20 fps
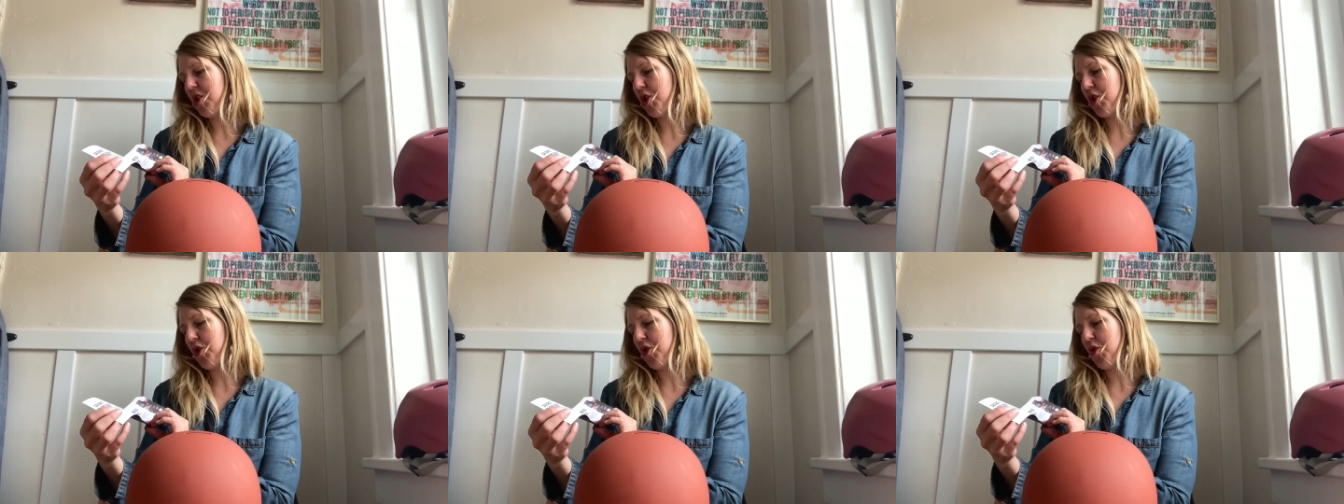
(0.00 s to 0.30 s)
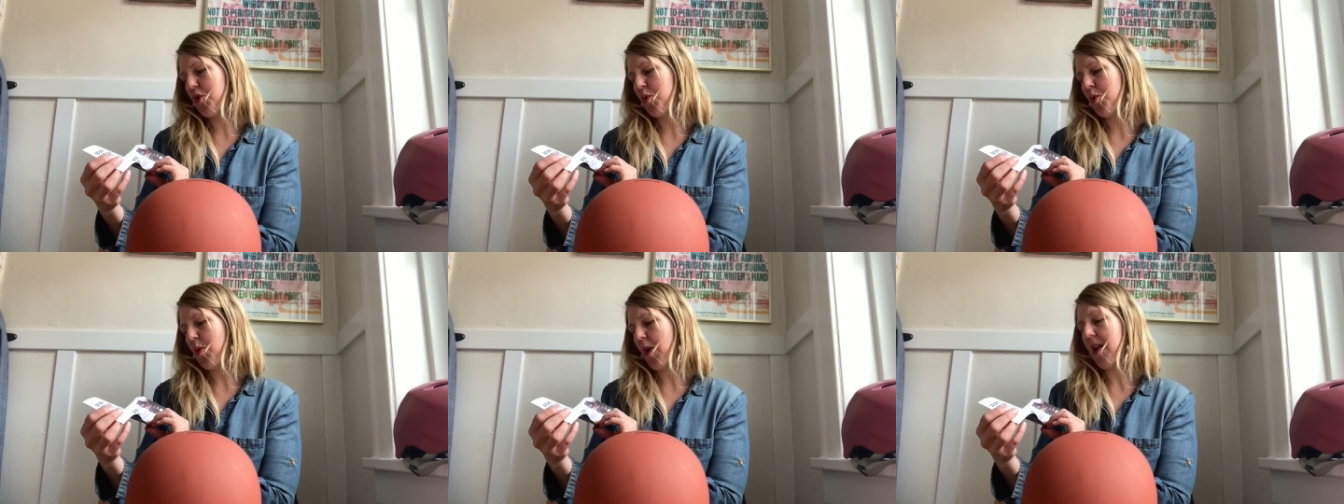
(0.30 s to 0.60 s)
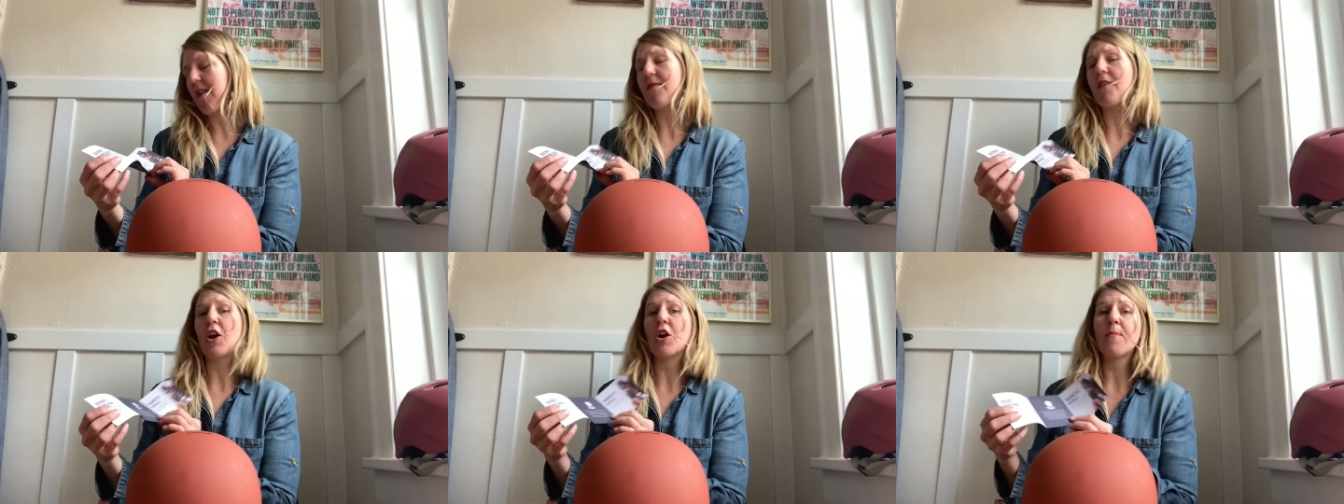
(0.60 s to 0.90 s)
to
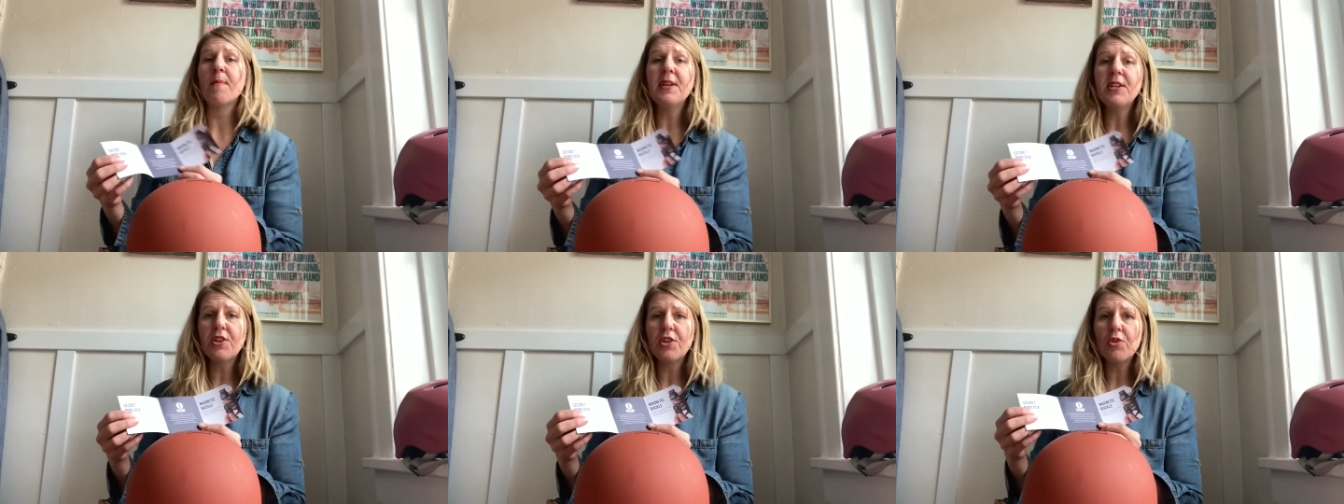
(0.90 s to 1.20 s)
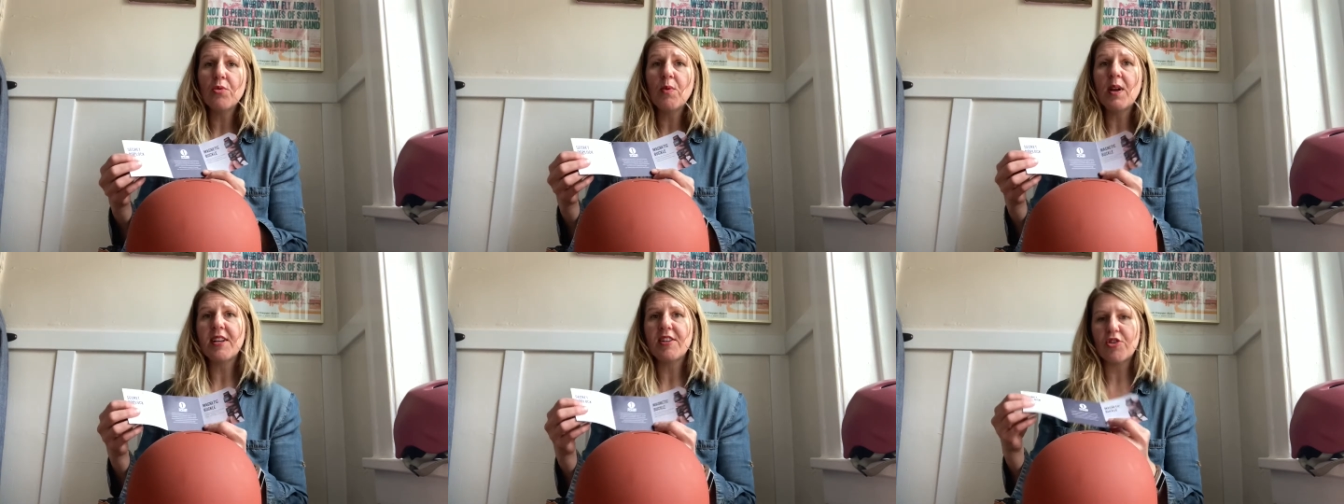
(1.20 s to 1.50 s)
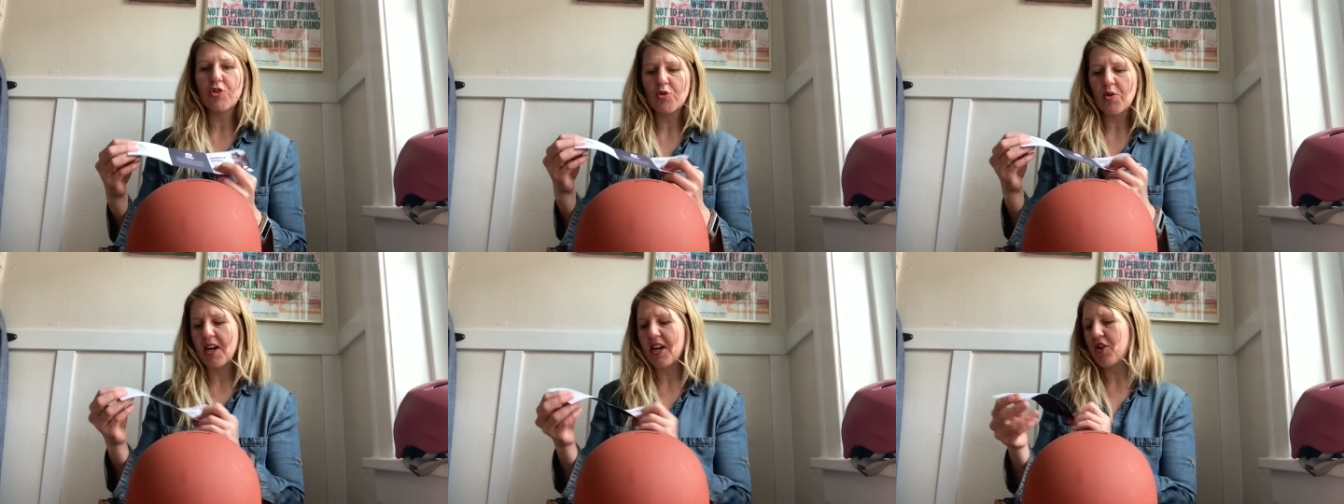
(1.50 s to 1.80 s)
environmental
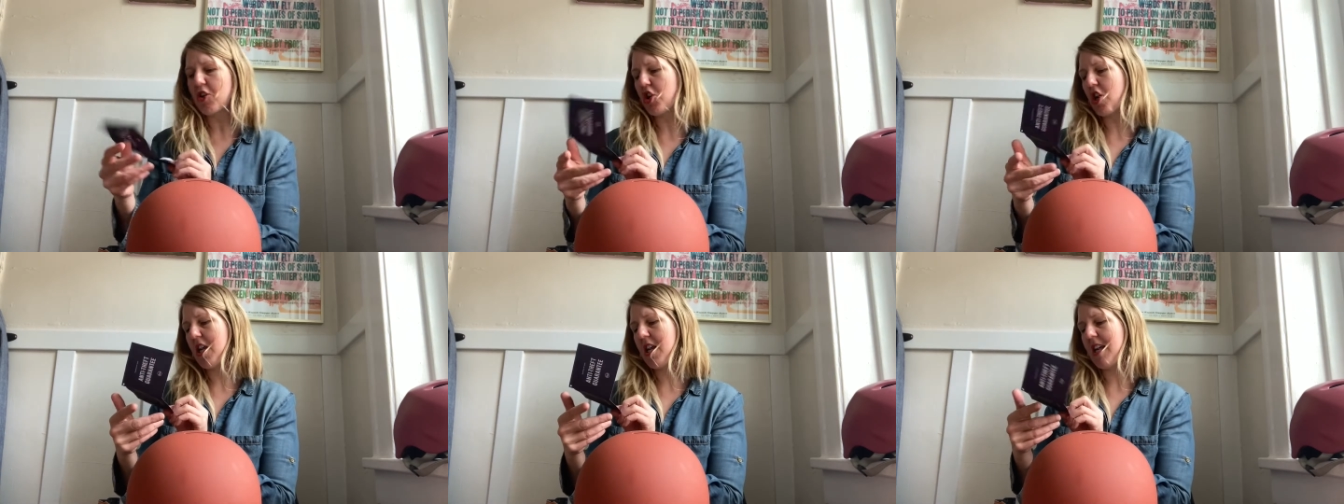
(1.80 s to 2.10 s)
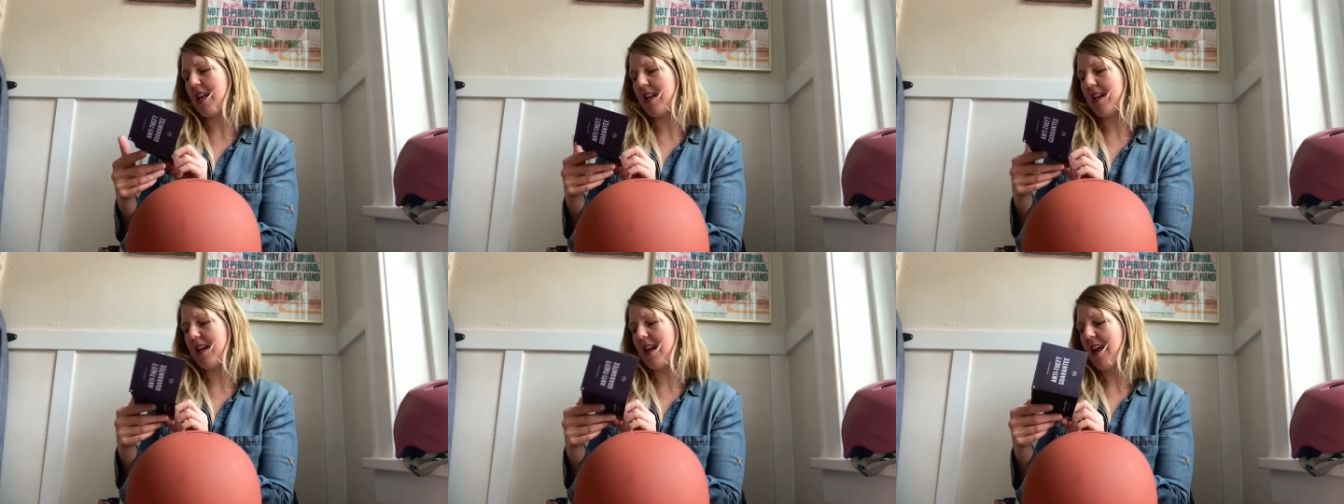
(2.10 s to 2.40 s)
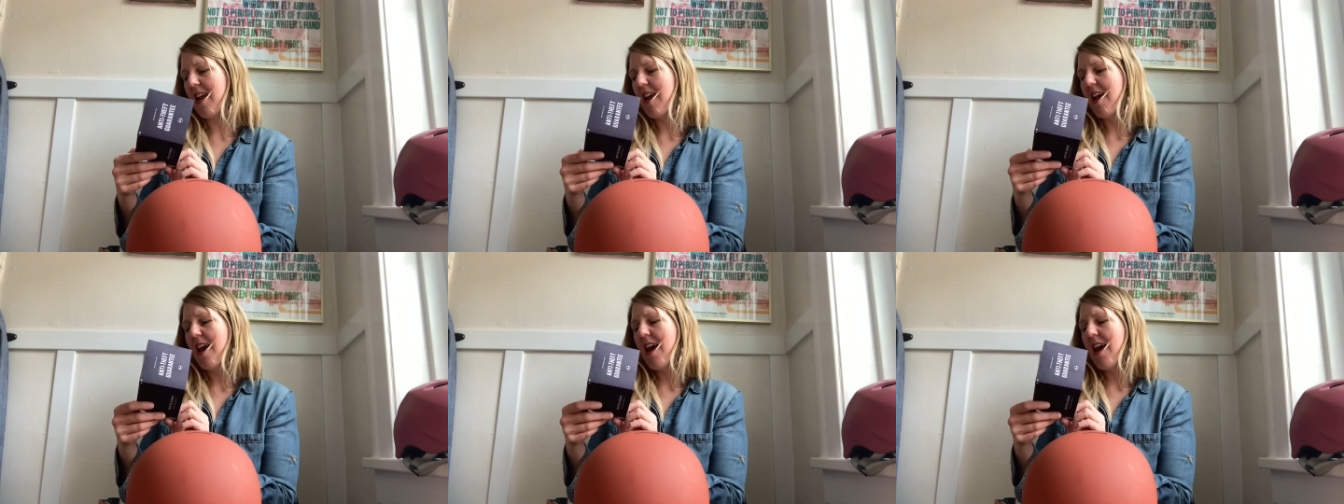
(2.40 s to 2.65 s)
restoration.